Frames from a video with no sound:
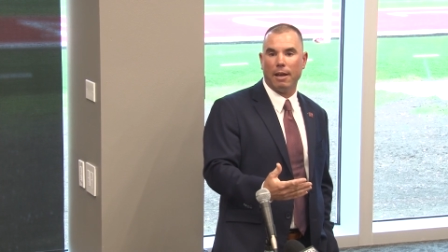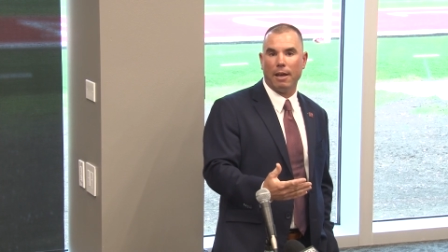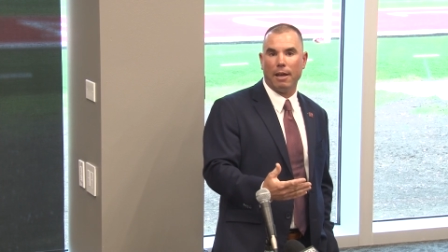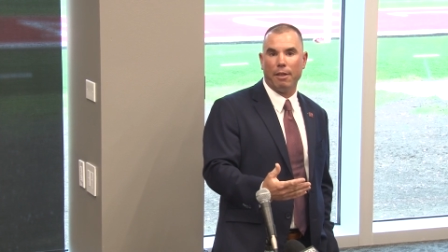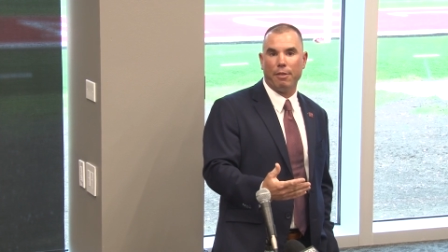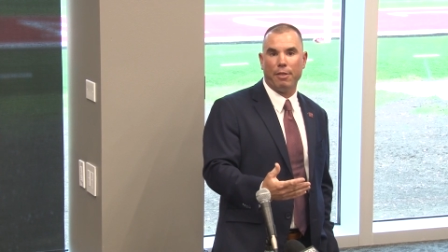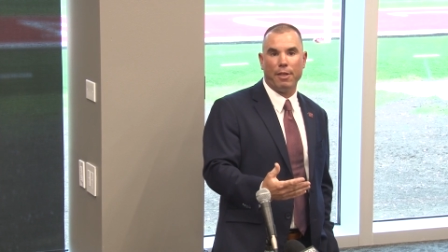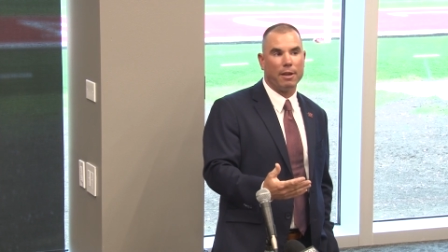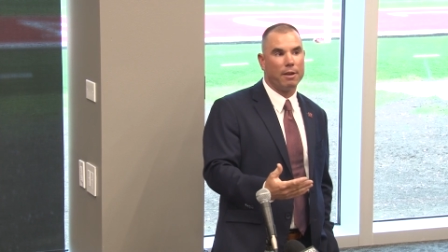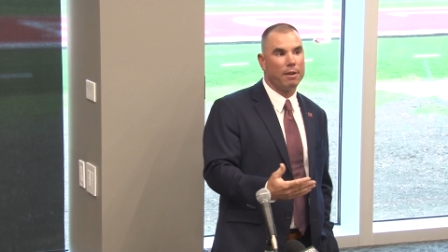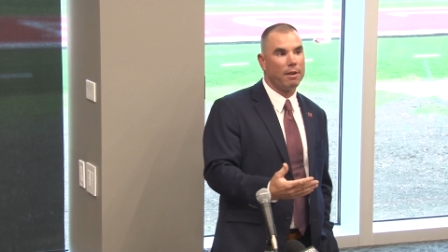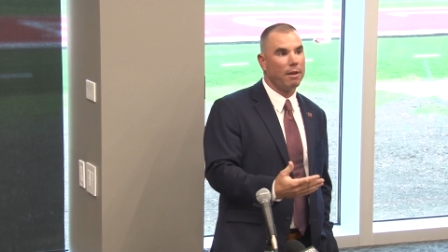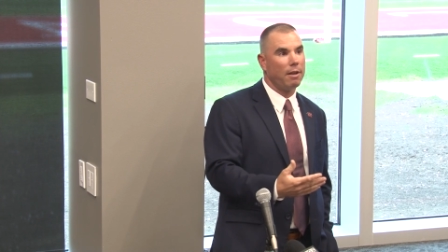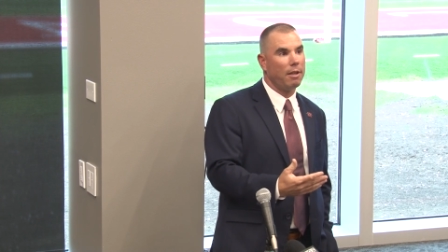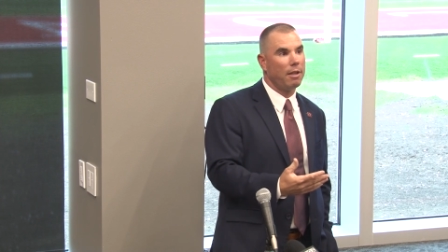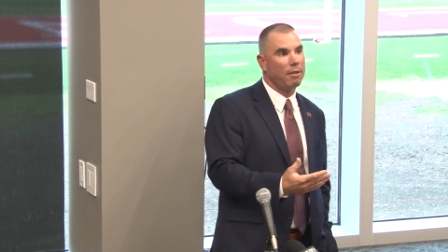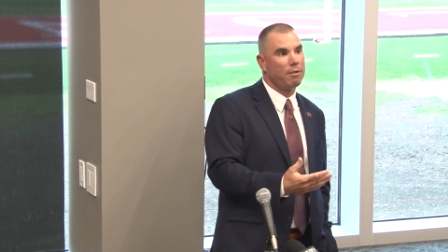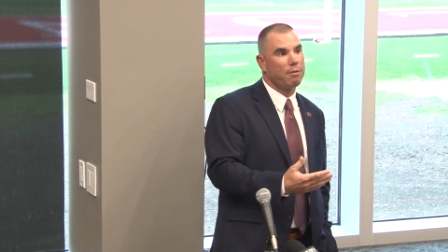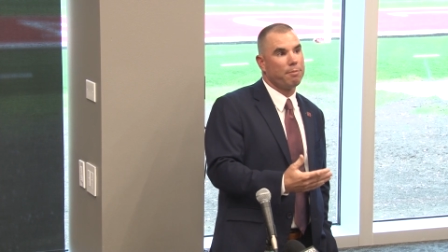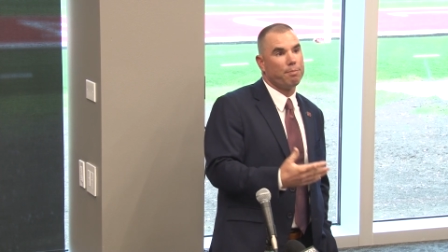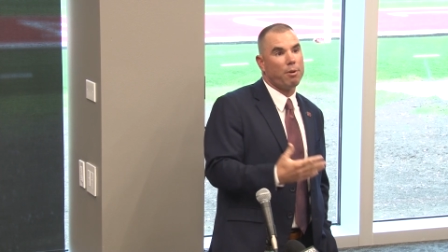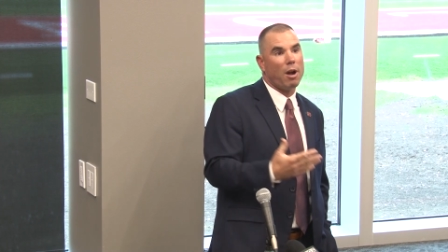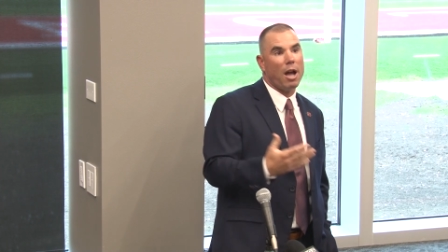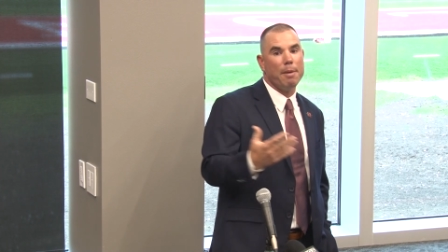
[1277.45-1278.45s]
I think
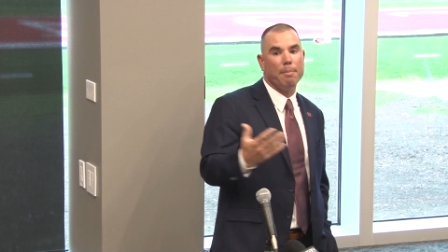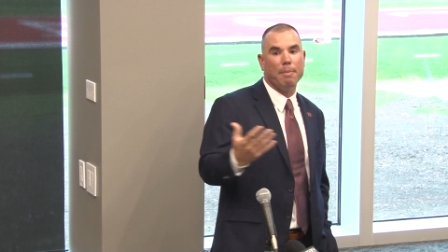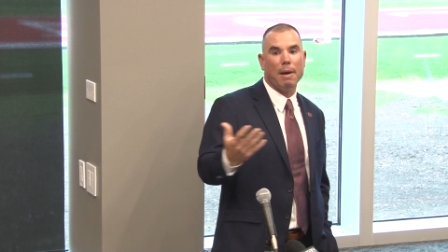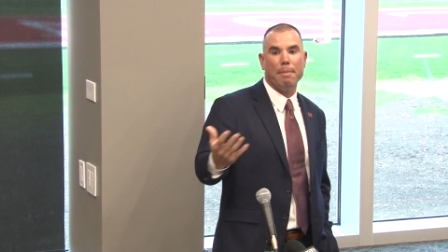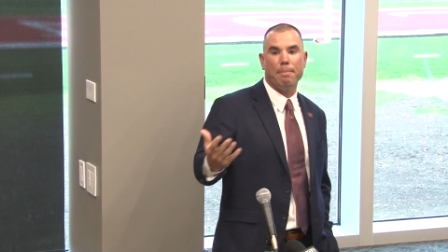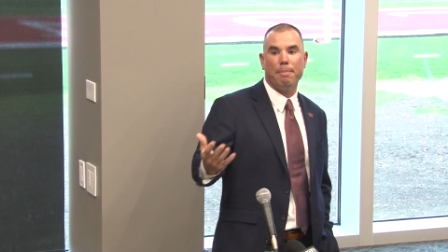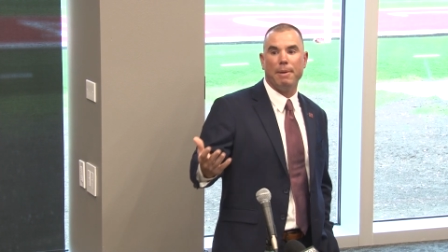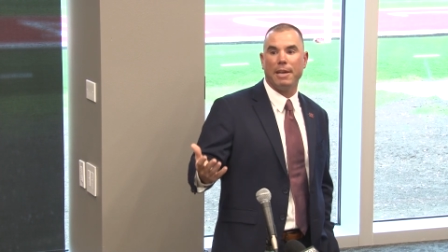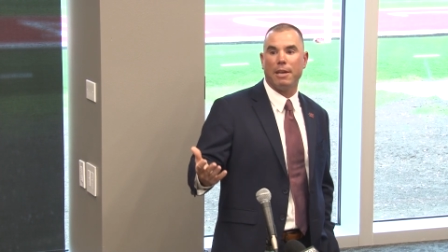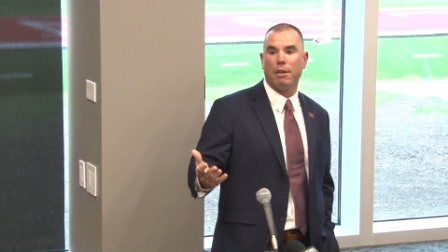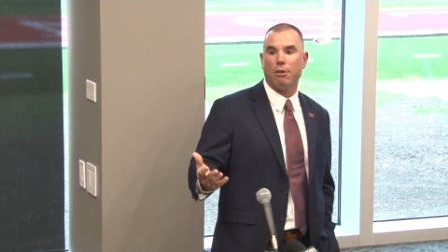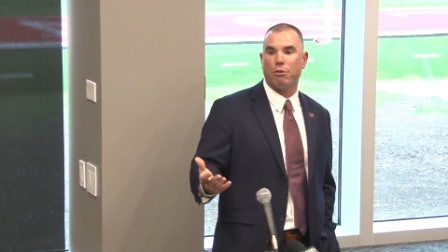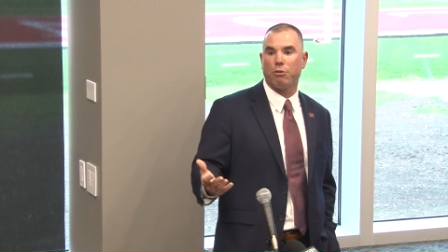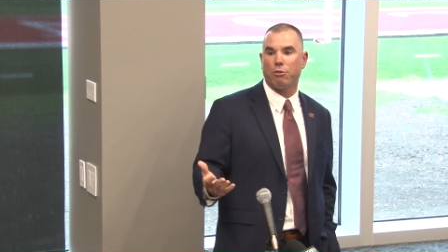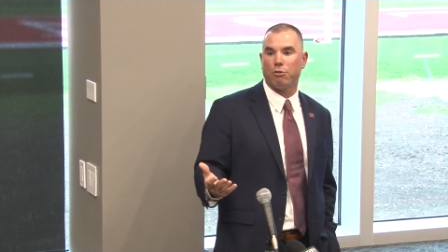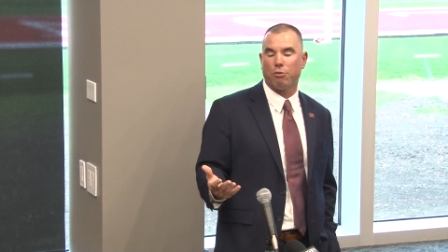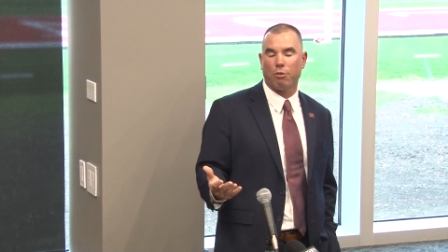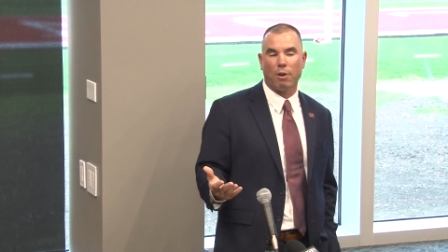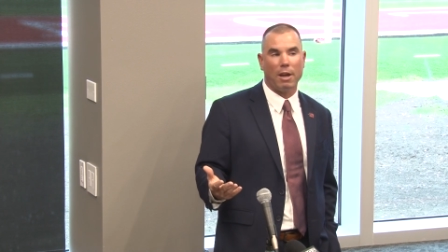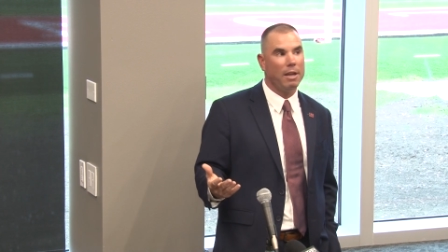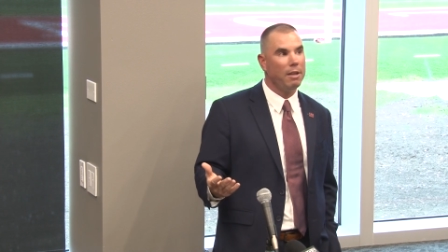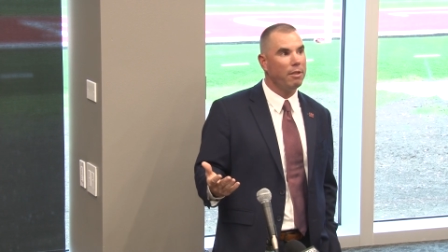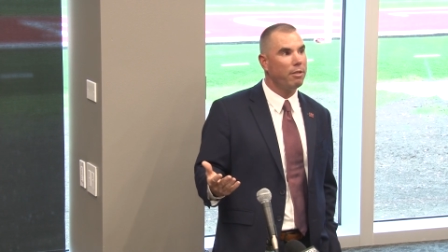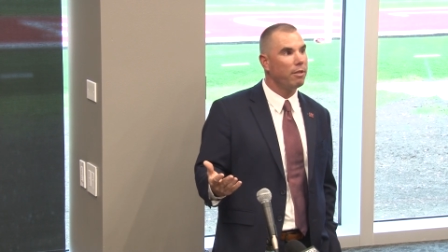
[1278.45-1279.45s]
it's probably my biggest
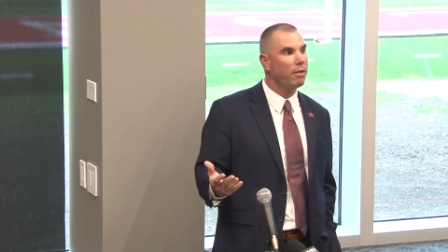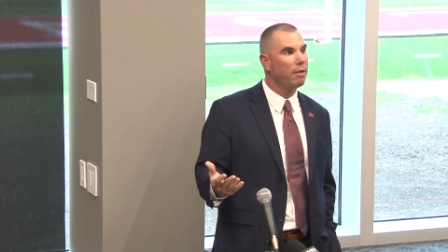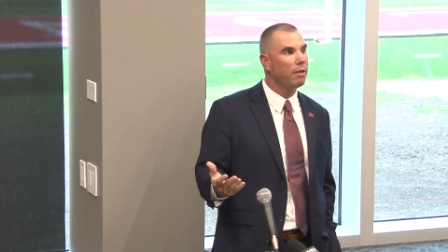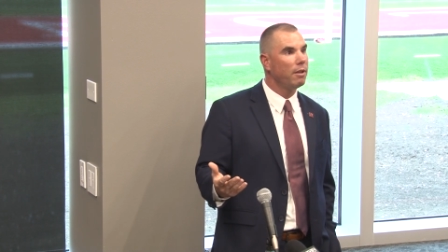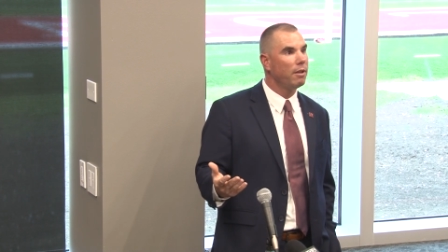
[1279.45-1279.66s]
strength,